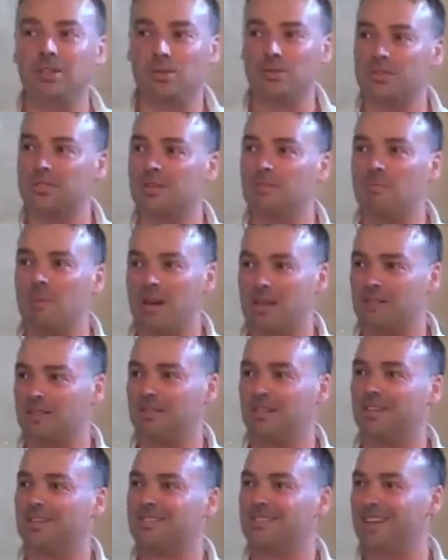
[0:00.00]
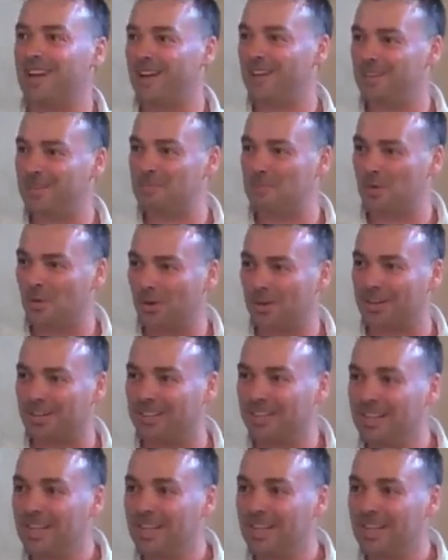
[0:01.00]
use the baskets anymore.